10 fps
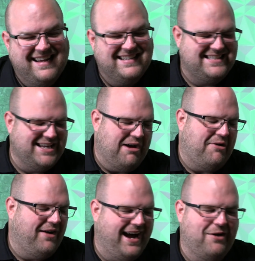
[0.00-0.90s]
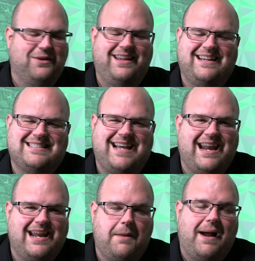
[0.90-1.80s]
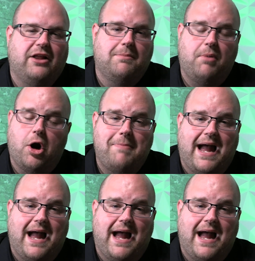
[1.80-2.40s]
So really excited about the bar